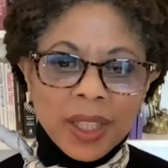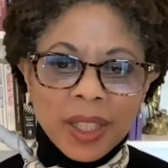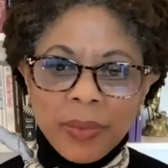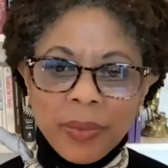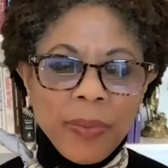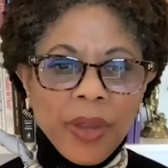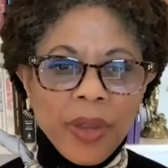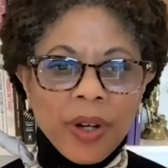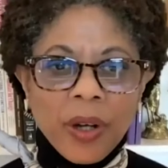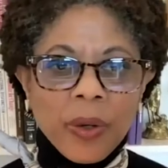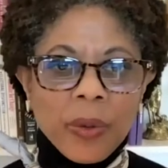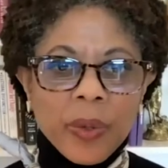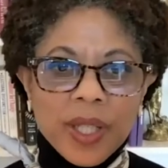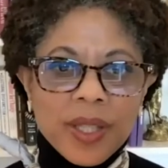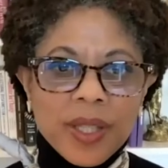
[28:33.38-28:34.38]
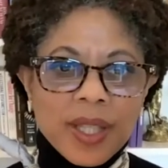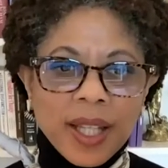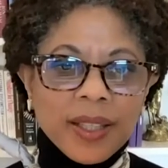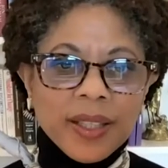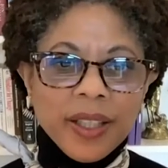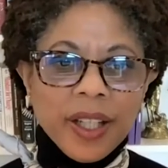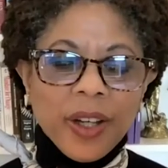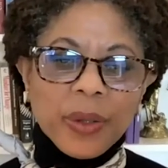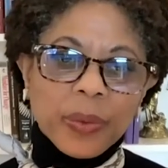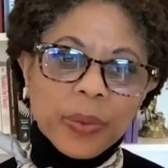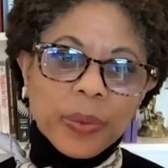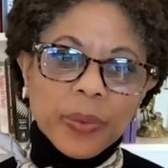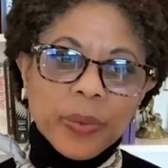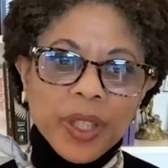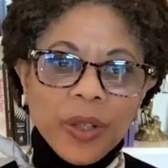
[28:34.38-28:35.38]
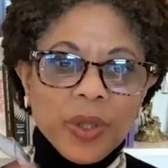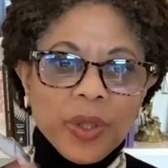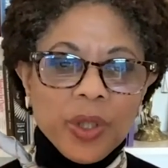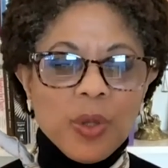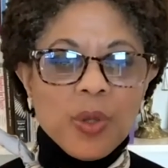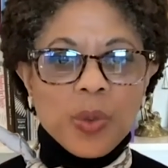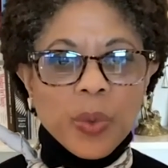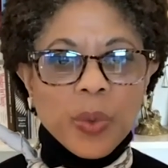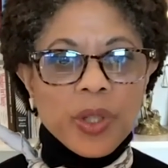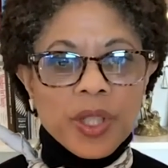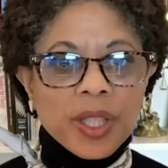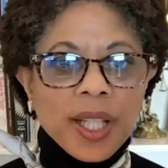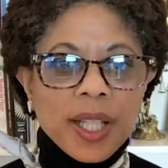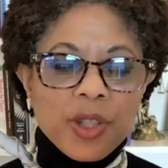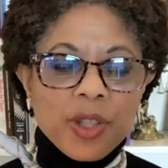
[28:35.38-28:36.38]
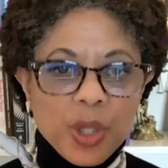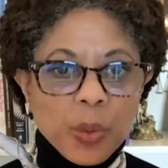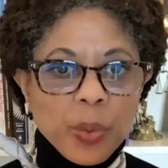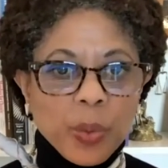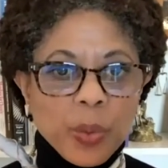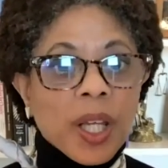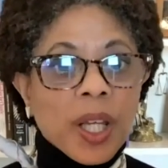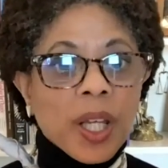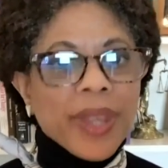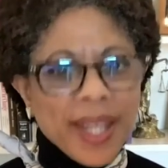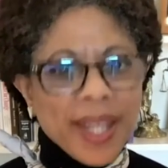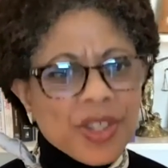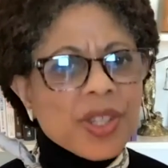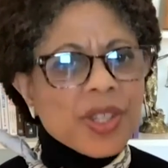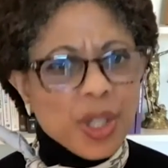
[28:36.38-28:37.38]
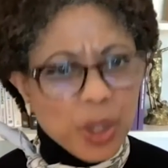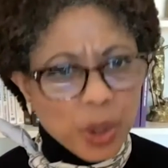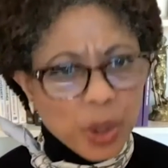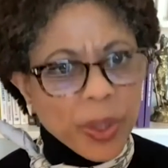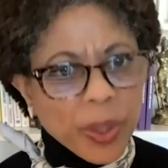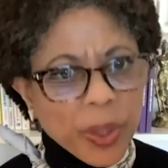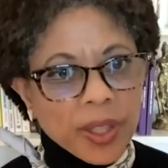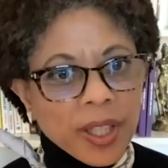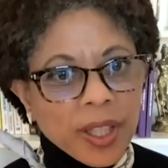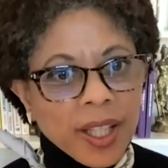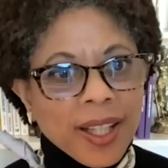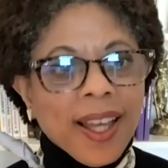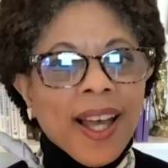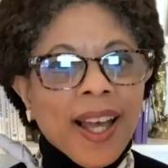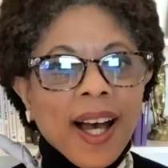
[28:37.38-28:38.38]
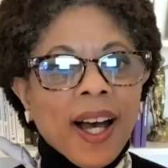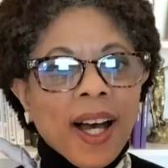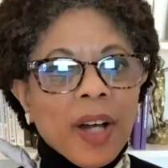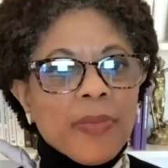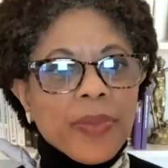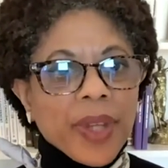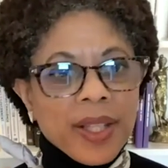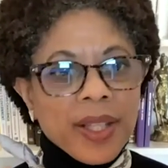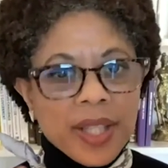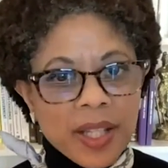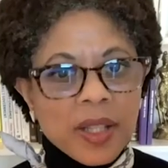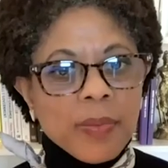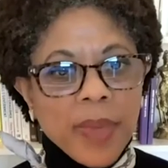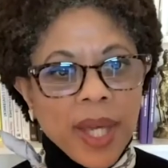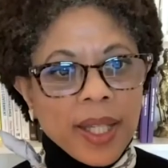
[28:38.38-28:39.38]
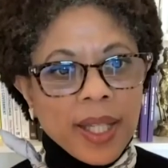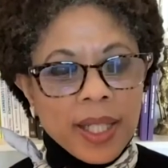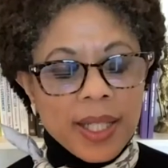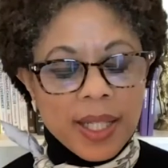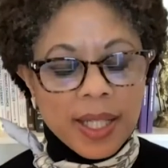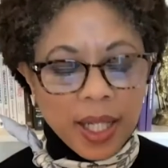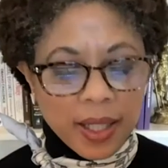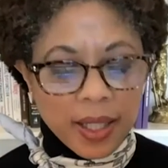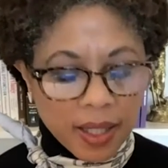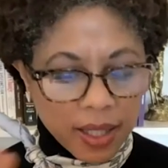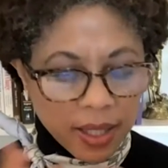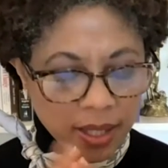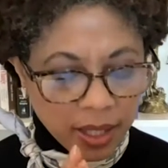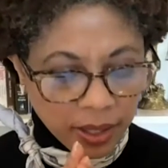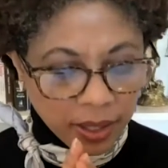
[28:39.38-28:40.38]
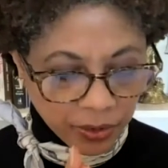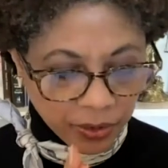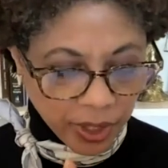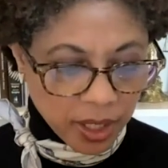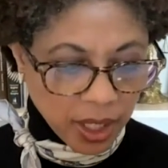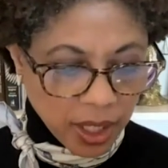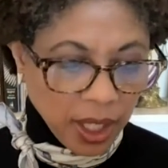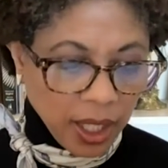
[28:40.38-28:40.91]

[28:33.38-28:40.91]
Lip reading: my mother always said, we don't use words like stupid, but that's just stupid. It doesn't make any sense. It's ignorant.